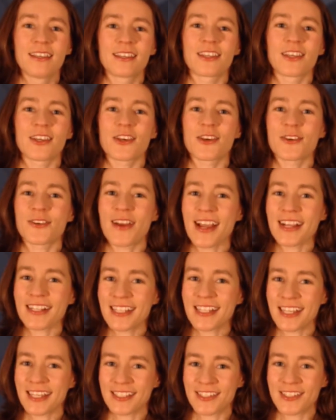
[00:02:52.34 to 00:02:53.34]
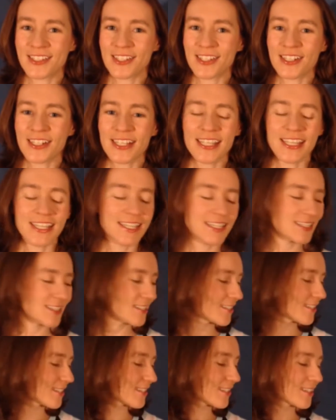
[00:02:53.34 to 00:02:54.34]
The correct answer
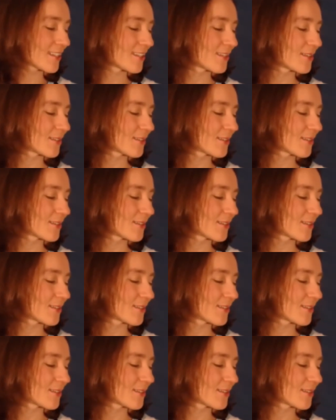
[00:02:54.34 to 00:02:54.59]
is